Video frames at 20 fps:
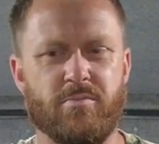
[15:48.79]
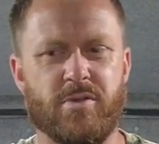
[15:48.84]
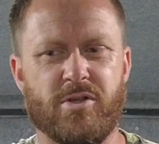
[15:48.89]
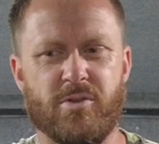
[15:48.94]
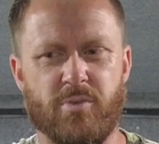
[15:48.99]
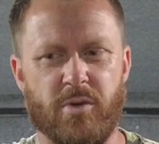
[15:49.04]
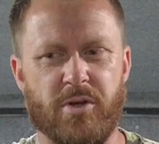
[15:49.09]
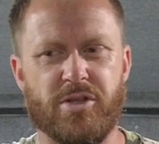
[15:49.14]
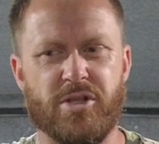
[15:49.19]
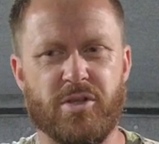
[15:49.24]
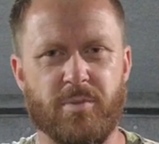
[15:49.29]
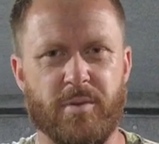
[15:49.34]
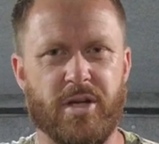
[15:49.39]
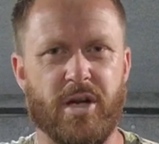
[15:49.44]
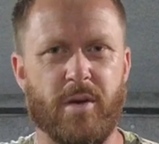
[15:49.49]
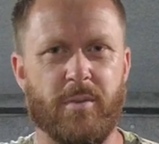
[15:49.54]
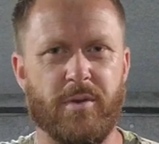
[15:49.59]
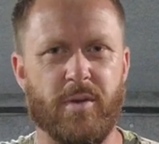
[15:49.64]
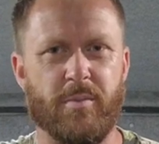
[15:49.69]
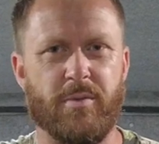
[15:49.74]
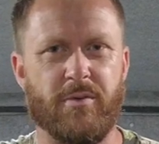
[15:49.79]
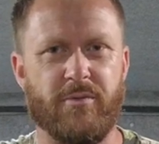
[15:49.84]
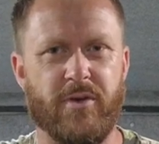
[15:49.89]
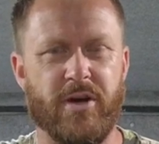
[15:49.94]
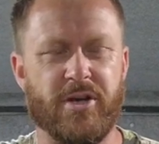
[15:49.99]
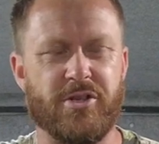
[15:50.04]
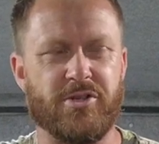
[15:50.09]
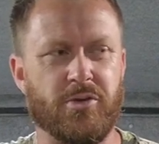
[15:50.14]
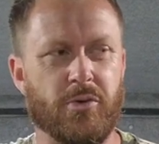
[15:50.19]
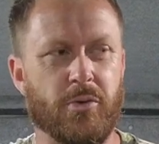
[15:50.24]
switch to becoming a
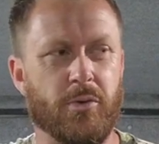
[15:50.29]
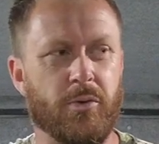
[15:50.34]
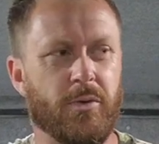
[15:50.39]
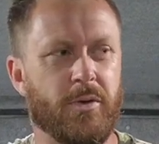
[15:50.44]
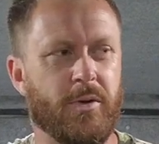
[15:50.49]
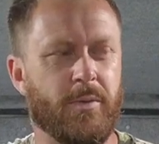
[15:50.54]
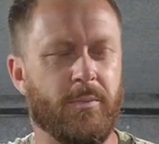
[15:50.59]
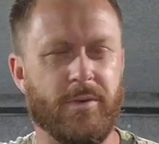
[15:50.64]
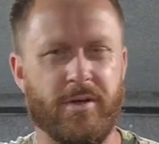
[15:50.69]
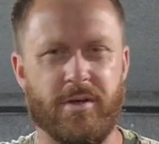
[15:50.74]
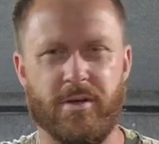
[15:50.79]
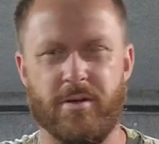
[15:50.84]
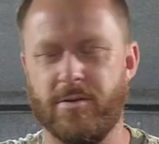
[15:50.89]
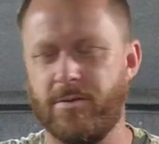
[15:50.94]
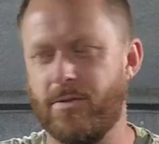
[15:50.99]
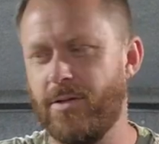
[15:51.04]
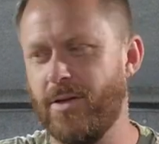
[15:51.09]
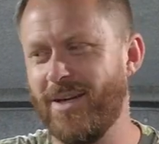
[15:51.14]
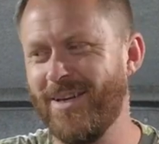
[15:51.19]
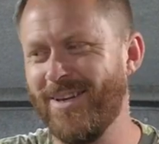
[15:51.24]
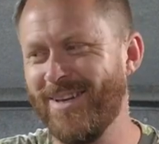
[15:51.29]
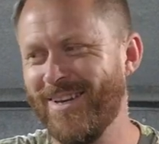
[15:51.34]
professional, because